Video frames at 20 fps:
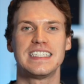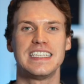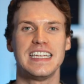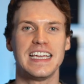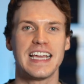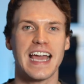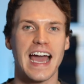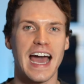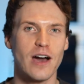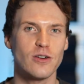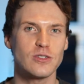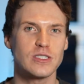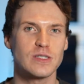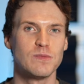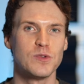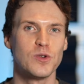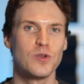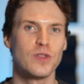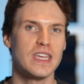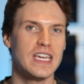seeing how
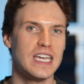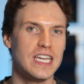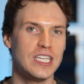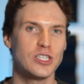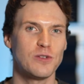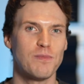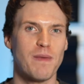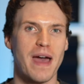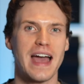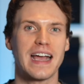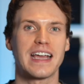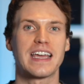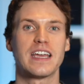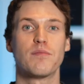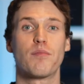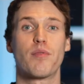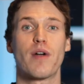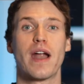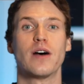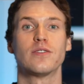smooth each Mac
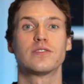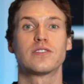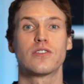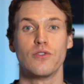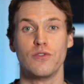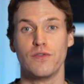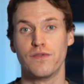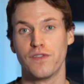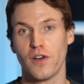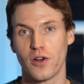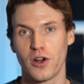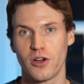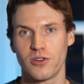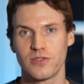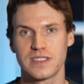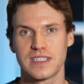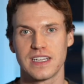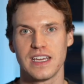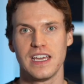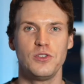can browse through
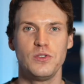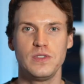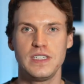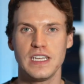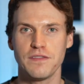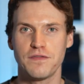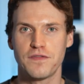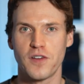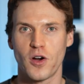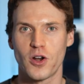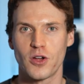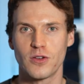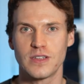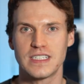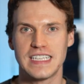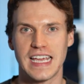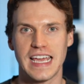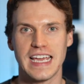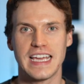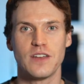photos. Using
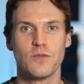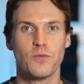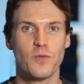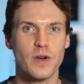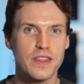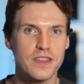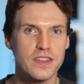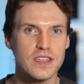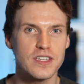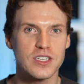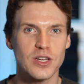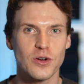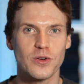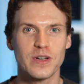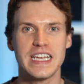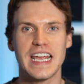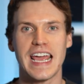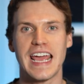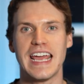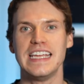photos taken with the
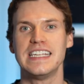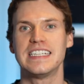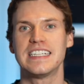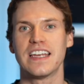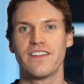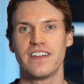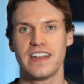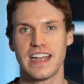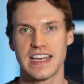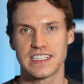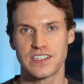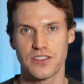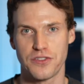Sony A7S